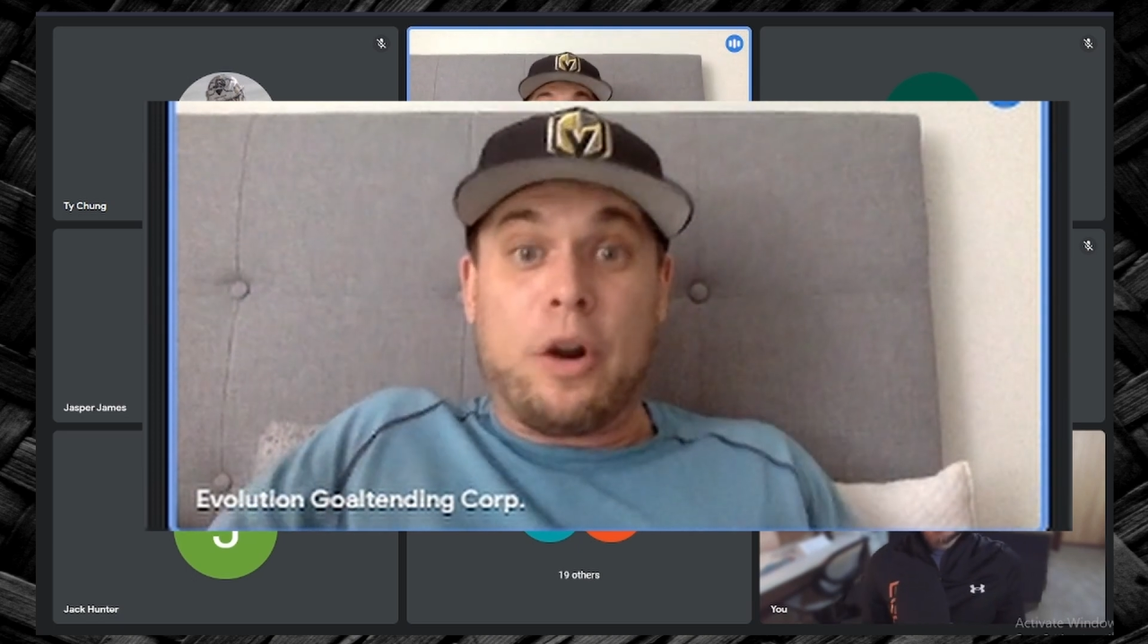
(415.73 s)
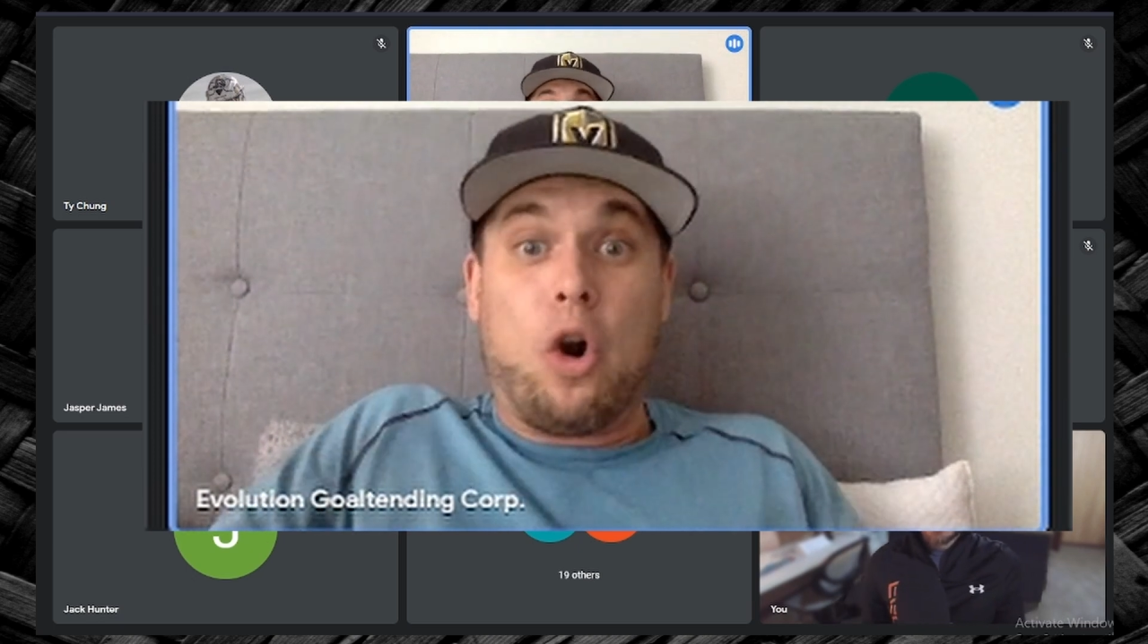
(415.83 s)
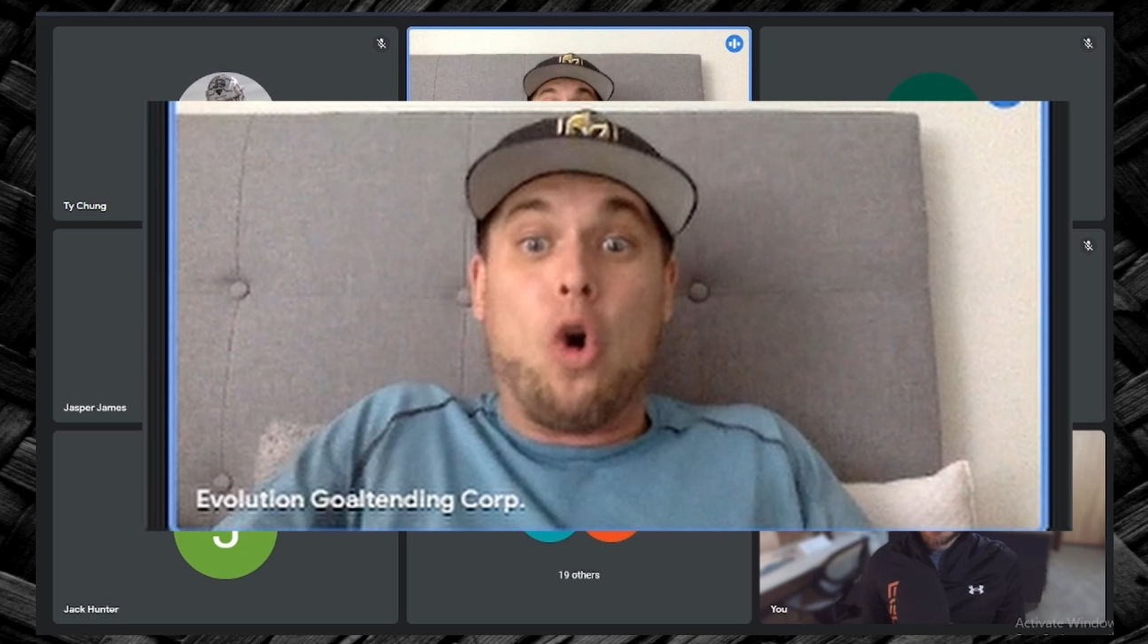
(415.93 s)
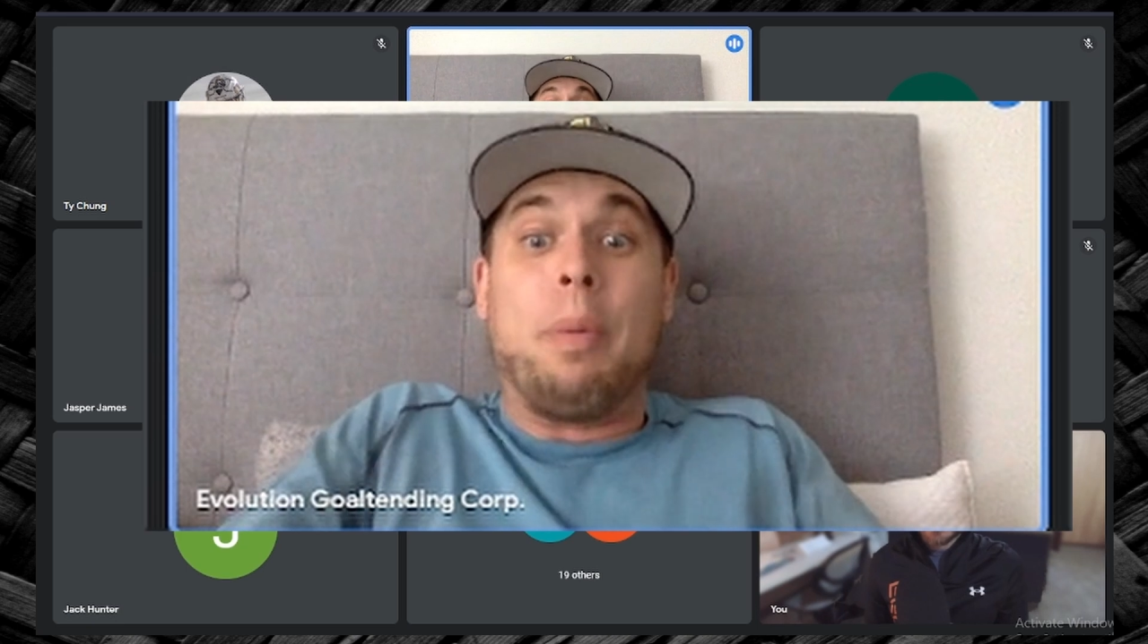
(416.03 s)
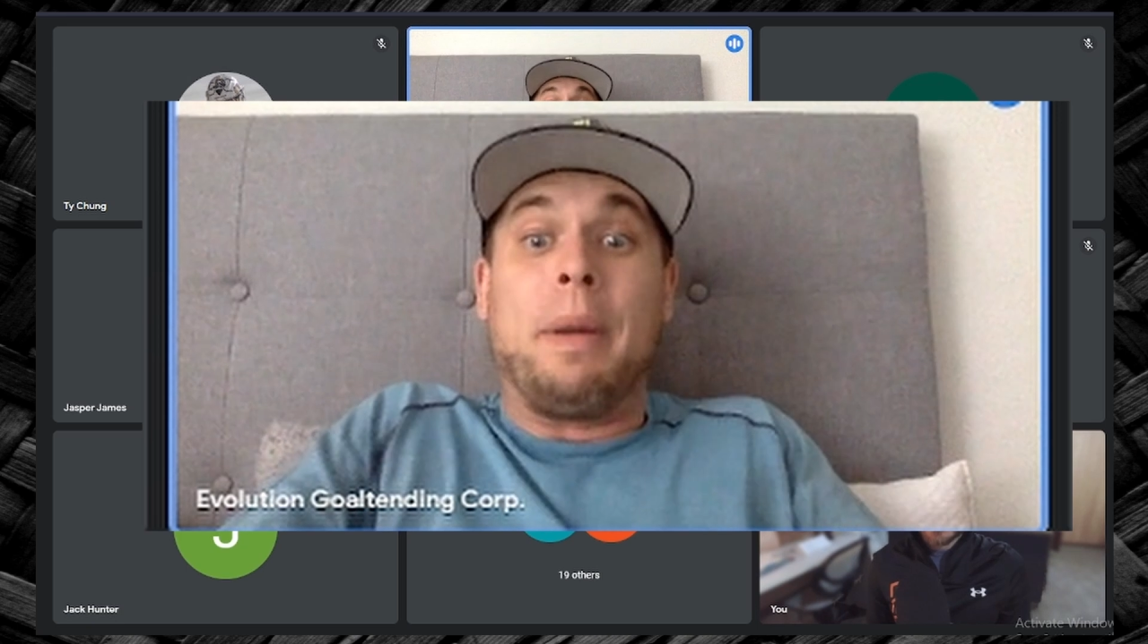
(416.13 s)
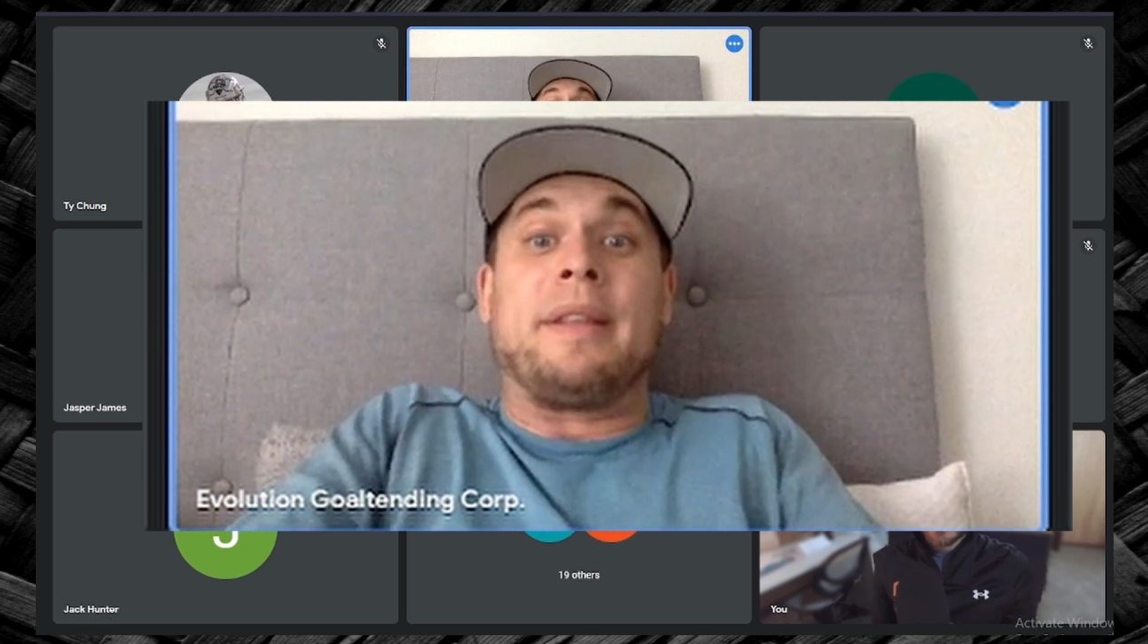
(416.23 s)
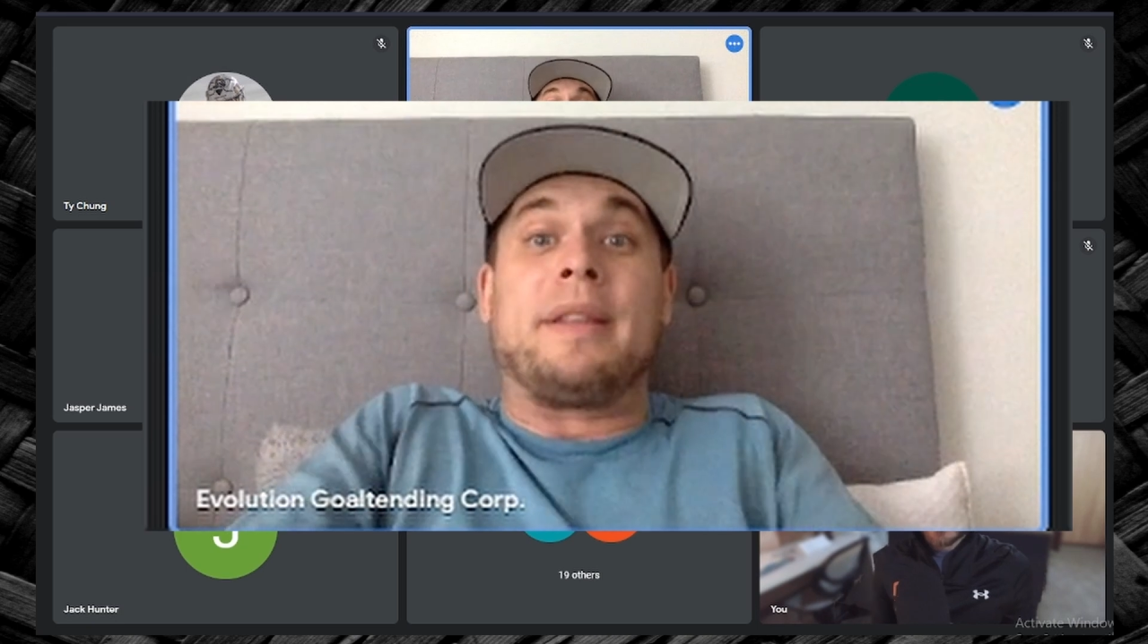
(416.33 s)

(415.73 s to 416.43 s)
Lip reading: they're hoping that